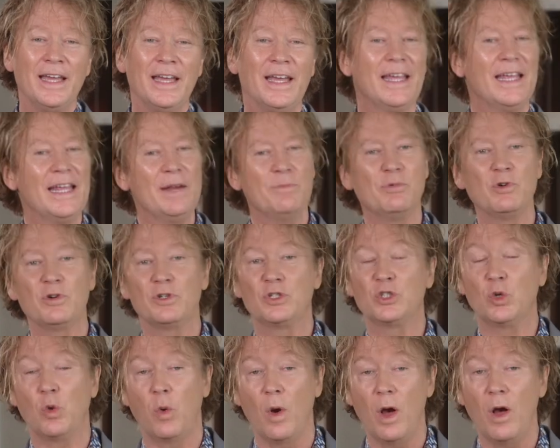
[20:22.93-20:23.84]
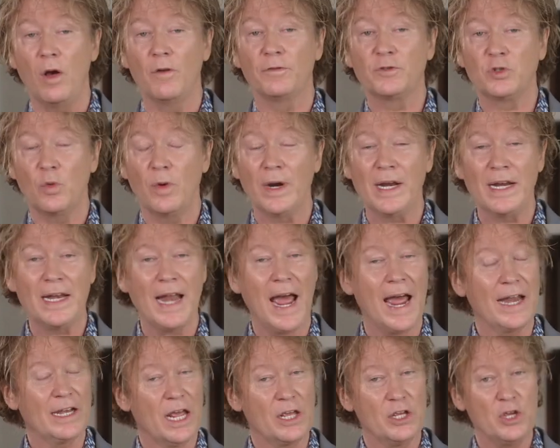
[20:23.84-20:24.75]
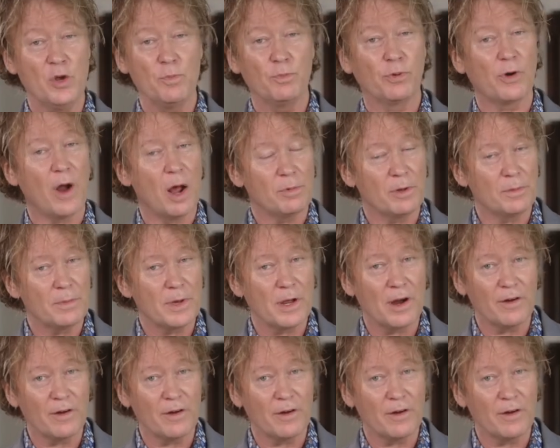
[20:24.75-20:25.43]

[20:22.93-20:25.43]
Hebrews 12, 29. Now, you probably